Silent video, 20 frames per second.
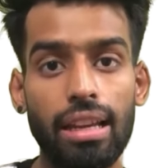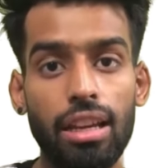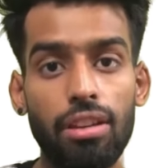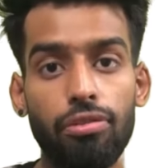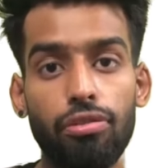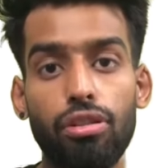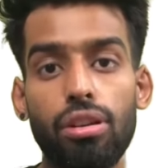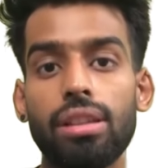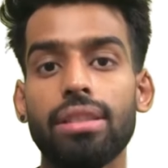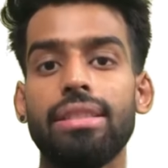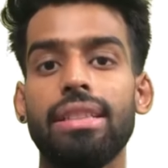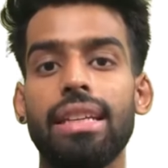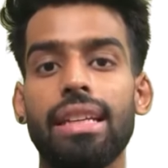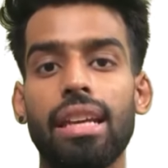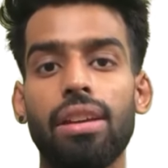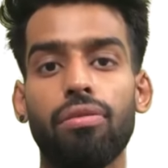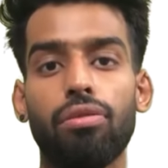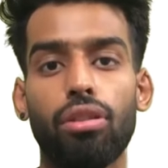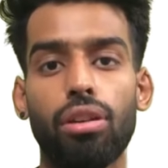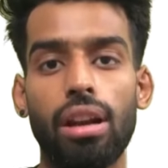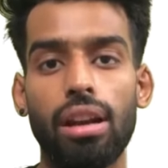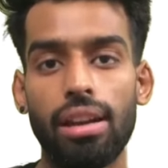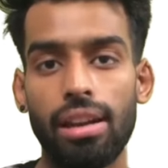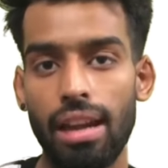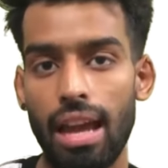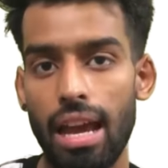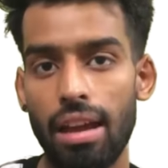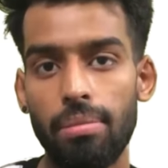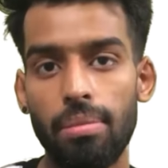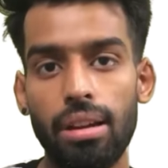if you are seeking for a
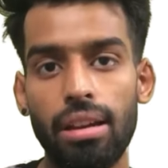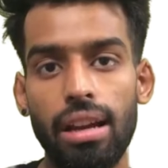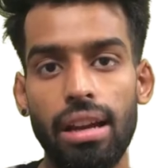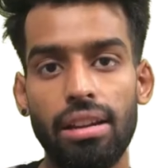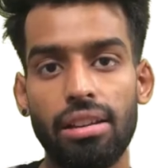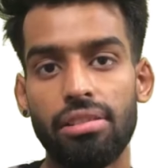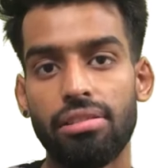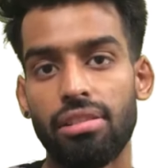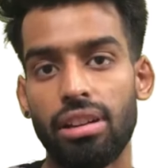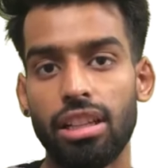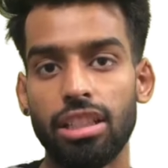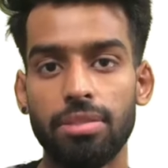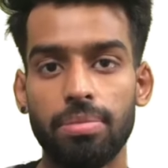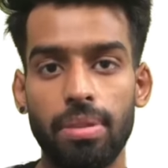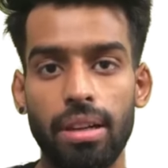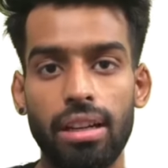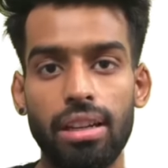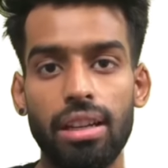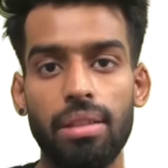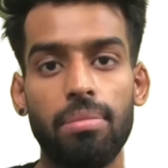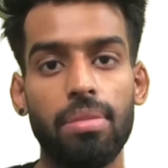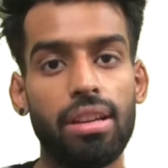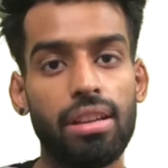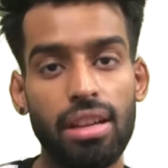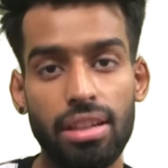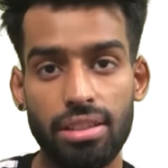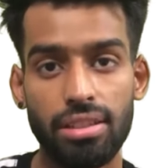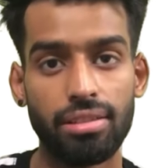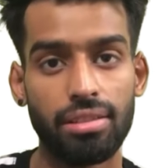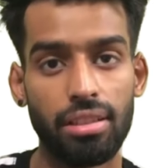reliable and a transparent
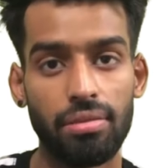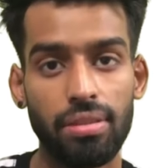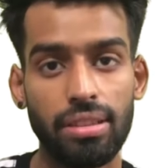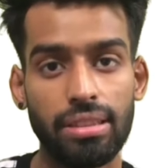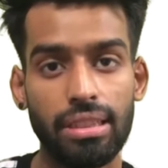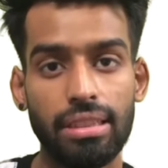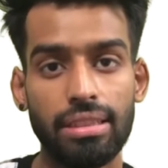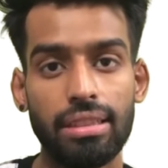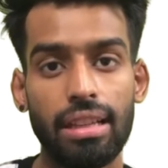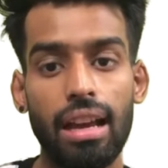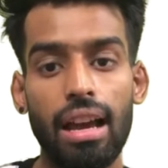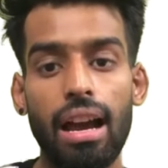immigration services,